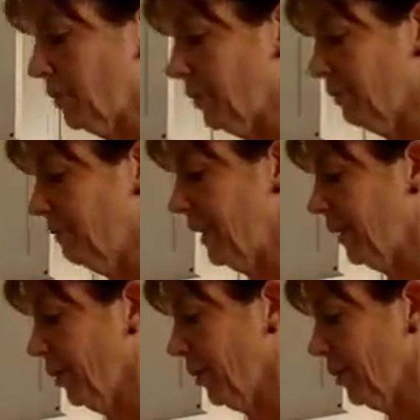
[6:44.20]
with your
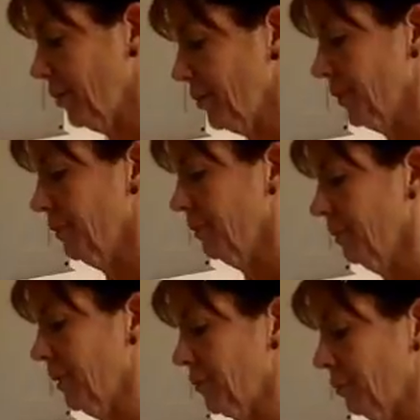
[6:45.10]
fingers.
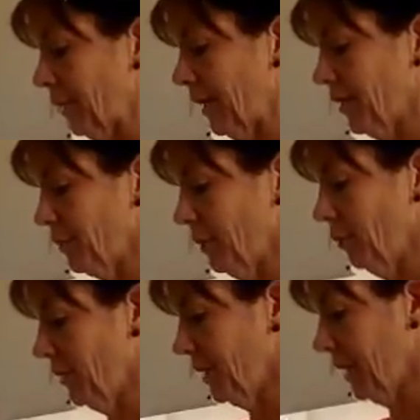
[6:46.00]
That's what my husband
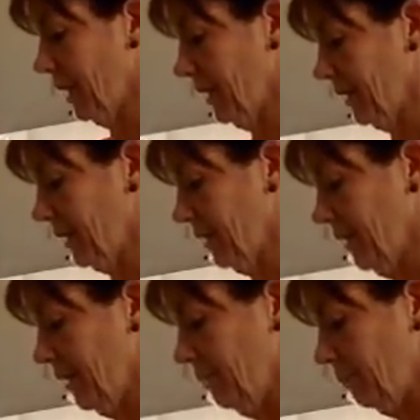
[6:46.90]
always says.
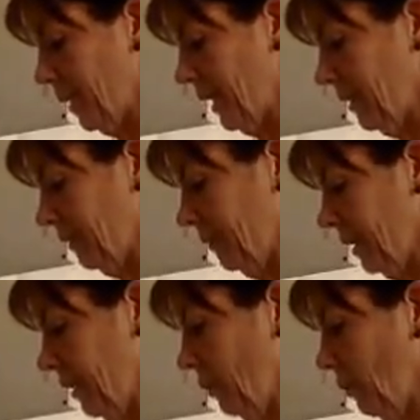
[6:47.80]
But
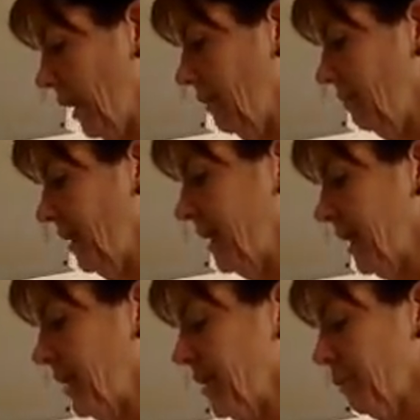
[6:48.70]
you know what? It
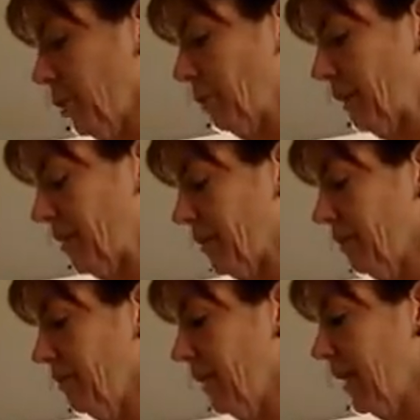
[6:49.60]
does the purpose.
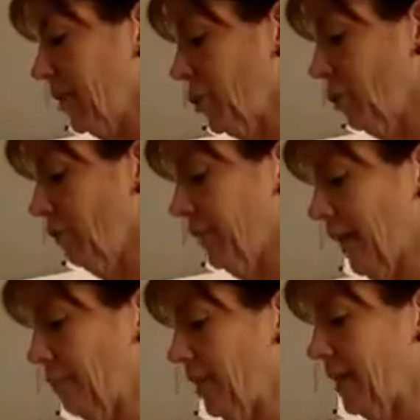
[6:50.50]
It gets you over
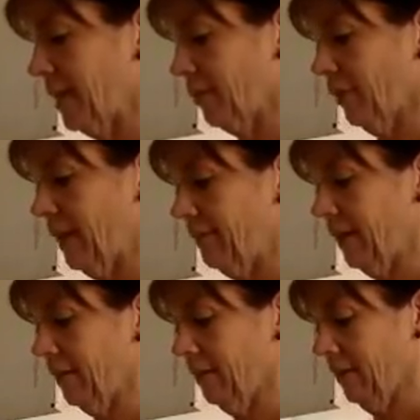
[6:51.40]
that pizza craving.